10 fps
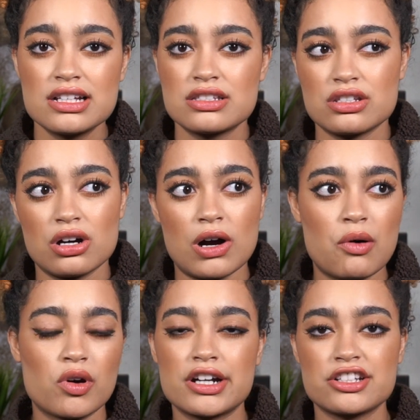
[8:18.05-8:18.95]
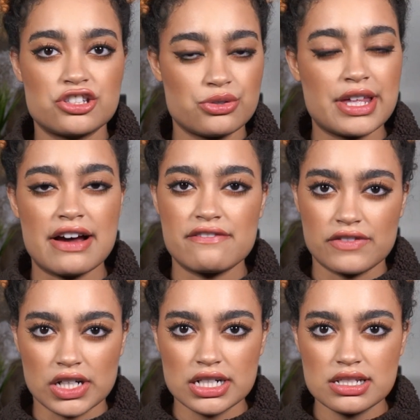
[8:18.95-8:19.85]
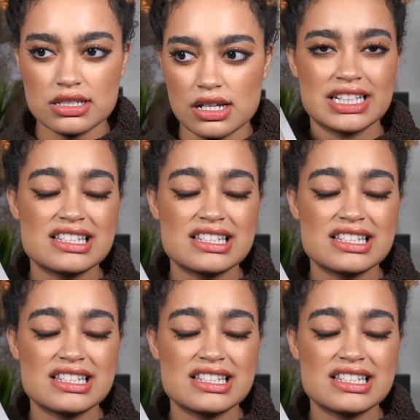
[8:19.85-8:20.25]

So I wanted to do that first.